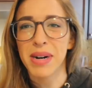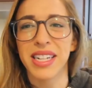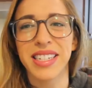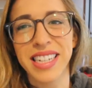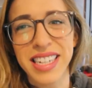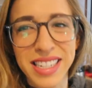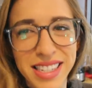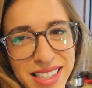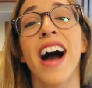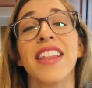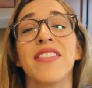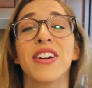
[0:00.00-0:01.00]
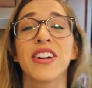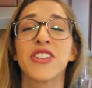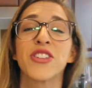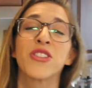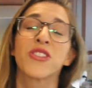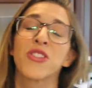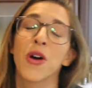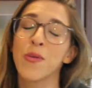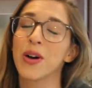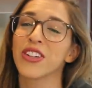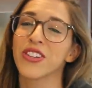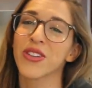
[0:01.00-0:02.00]
Politics. I love you guys so
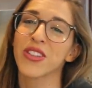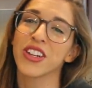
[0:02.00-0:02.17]
much, though.